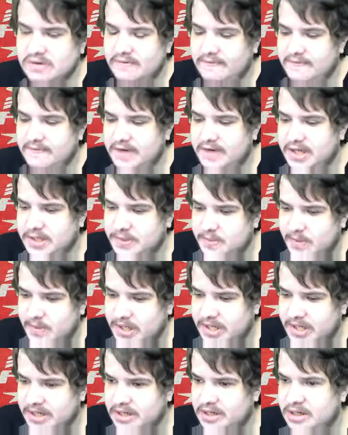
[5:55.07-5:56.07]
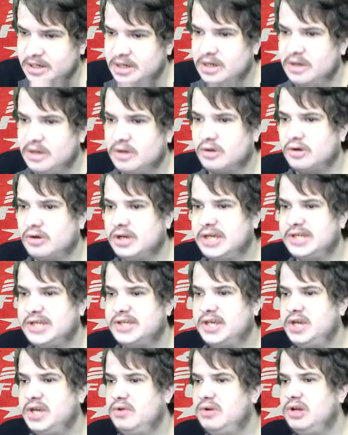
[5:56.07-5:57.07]
this one,
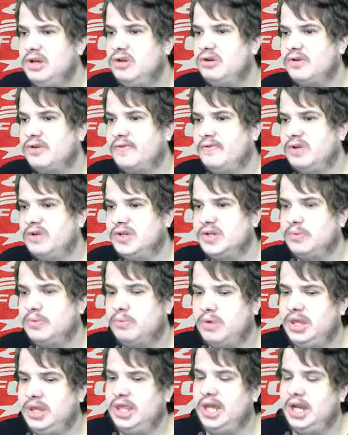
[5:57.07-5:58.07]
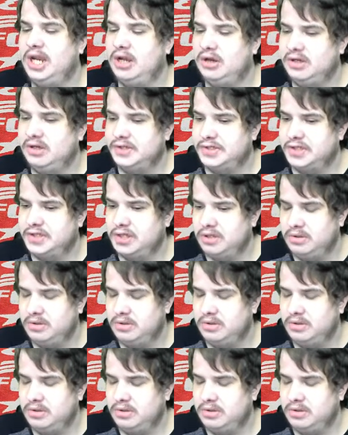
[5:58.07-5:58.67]
considering Notts Forest have won their last two,